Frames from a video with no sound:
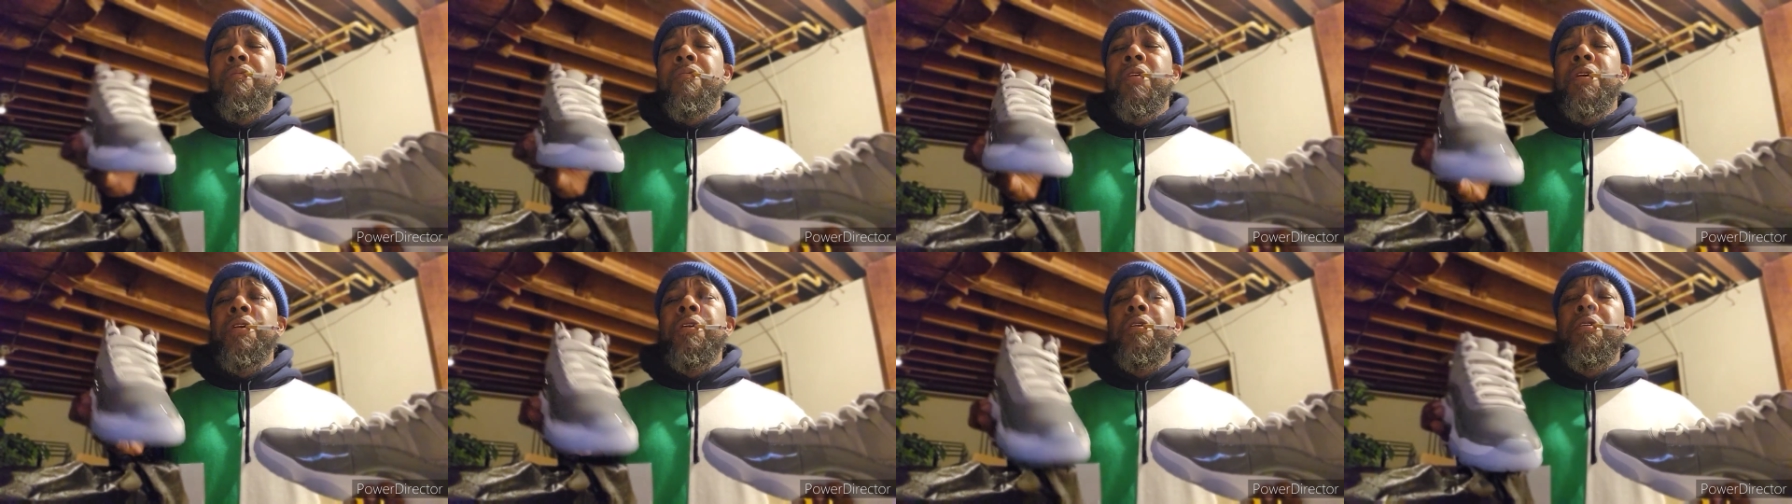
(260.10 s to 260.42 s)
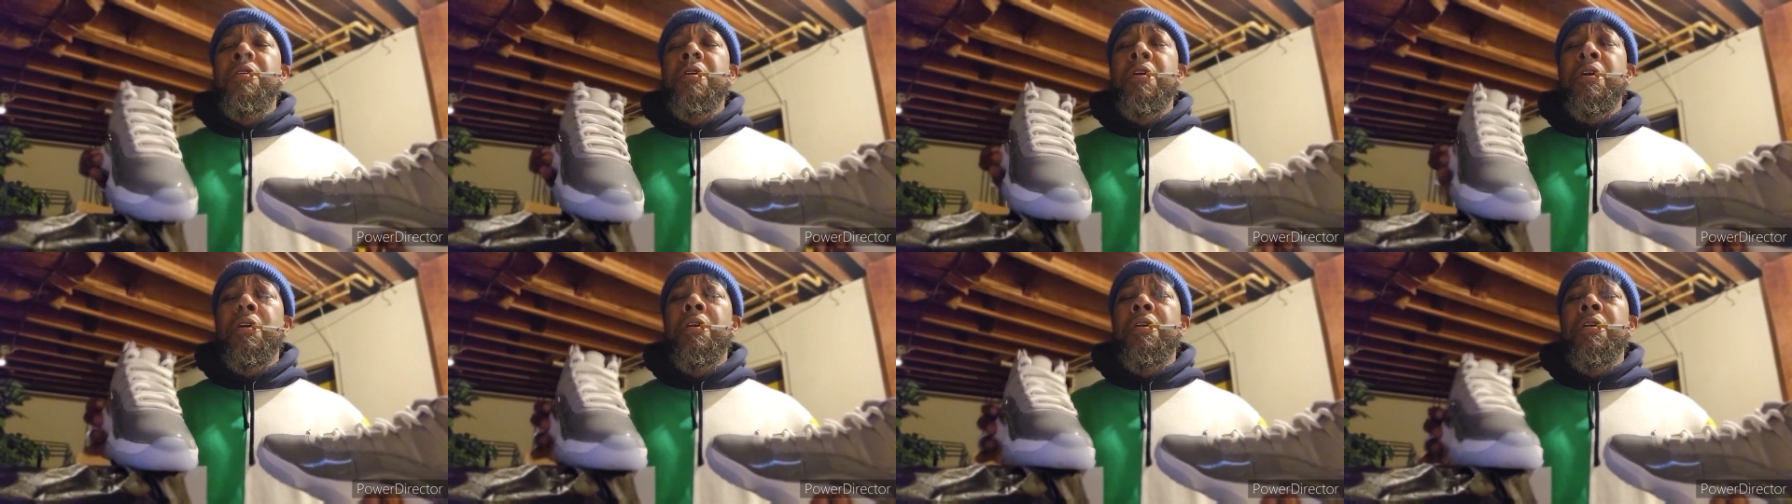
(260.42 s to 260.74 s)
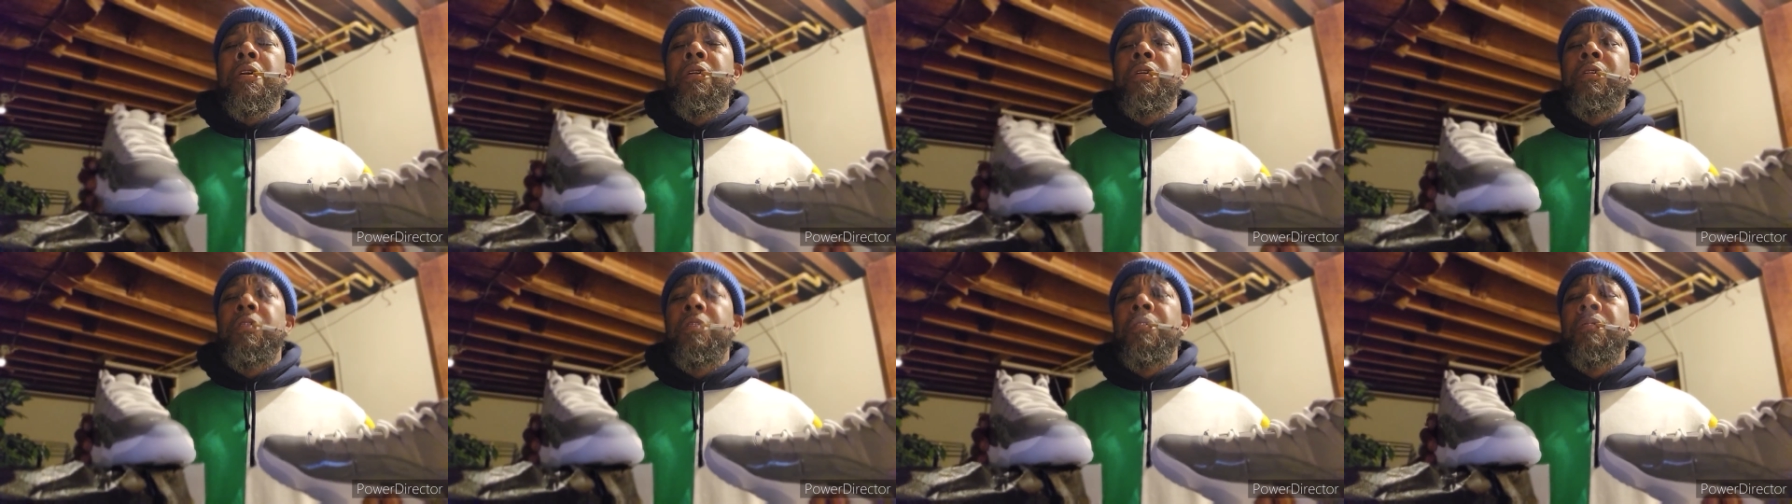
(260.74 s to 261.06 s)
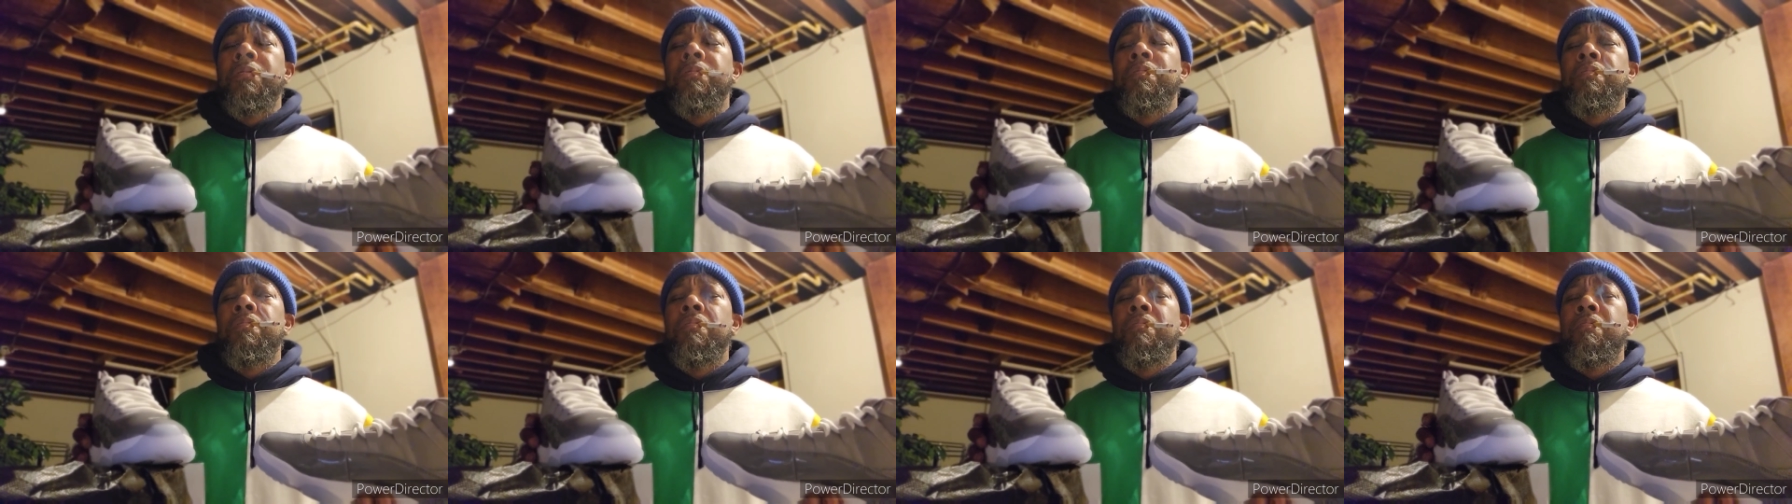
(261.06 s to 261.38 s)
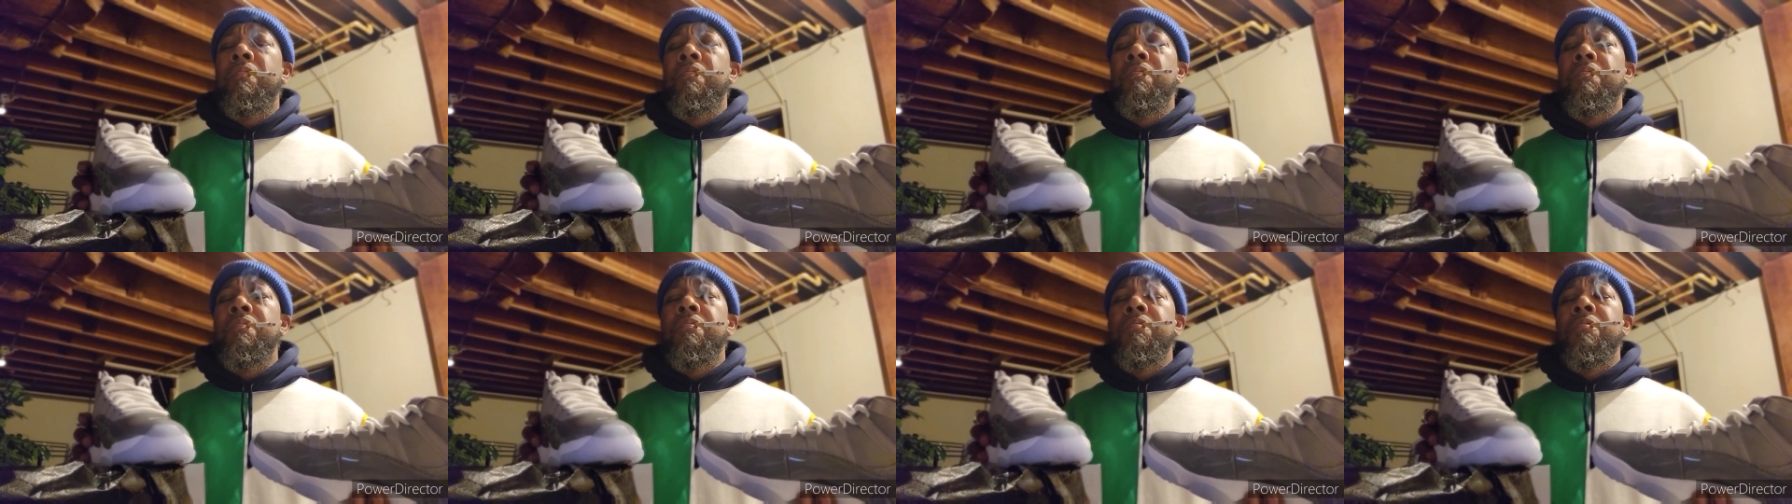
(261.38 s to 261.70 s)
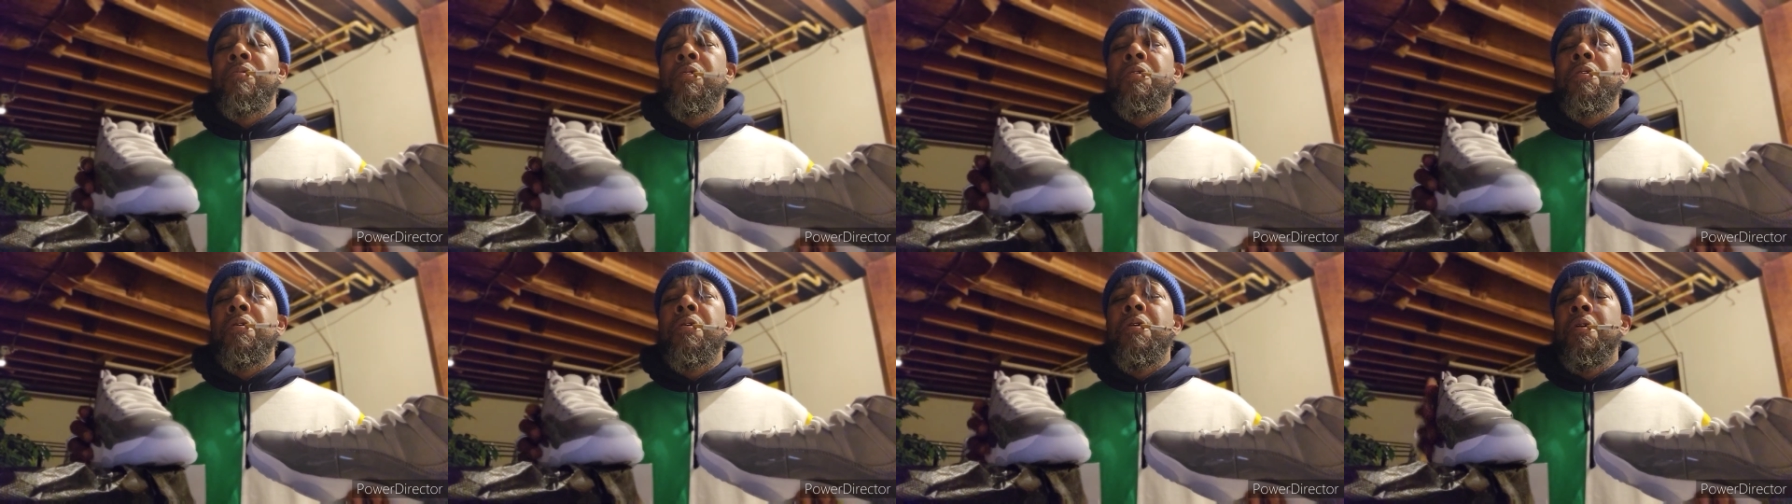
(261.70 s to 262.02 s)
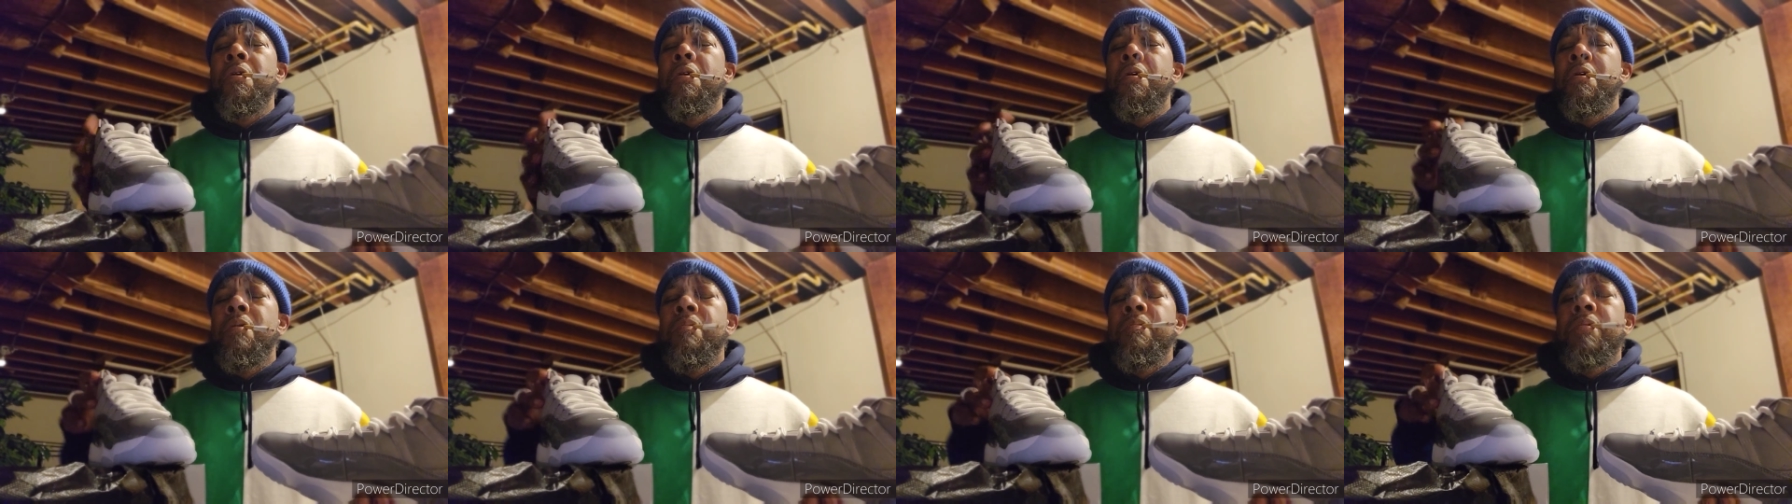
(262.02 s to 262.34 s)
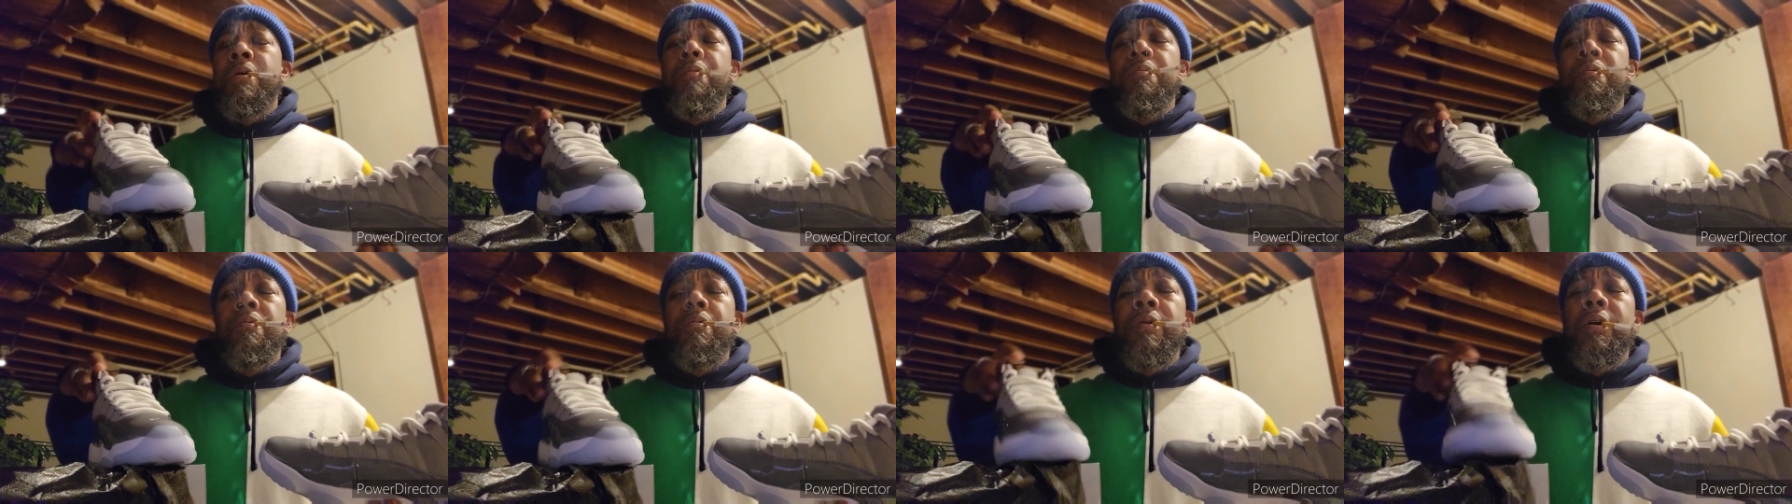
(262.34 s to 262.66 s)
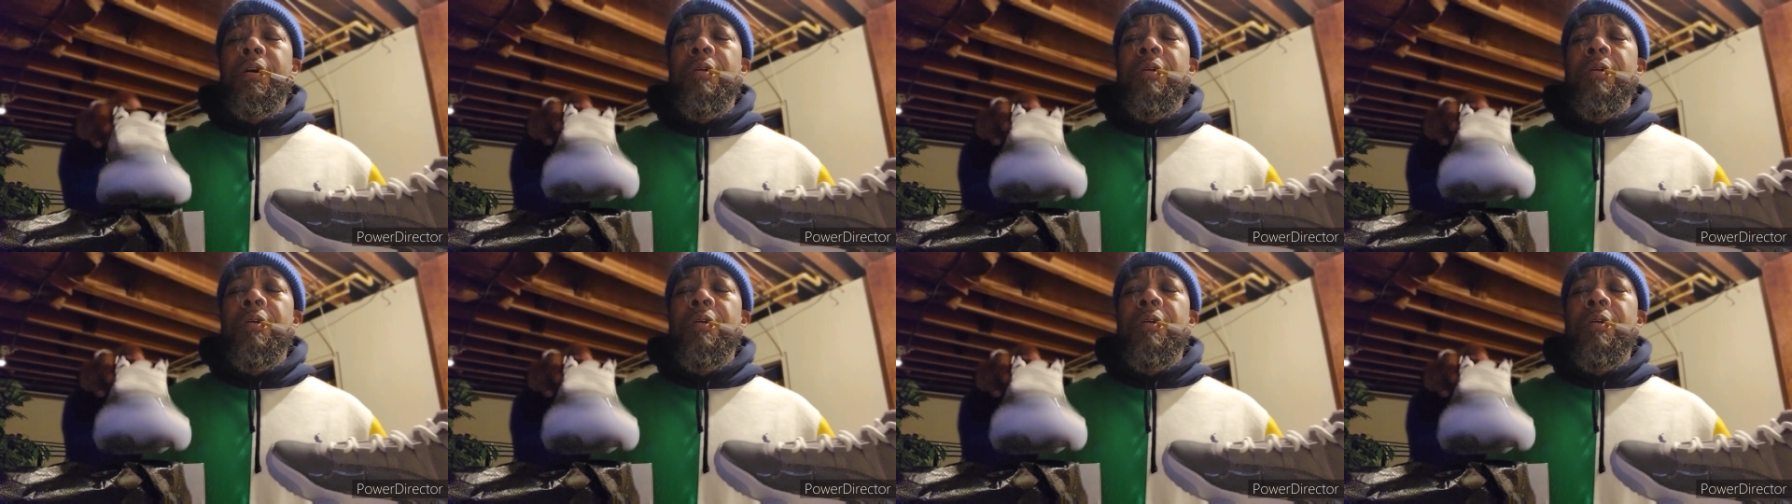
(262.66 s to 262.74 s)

Funny thing is, people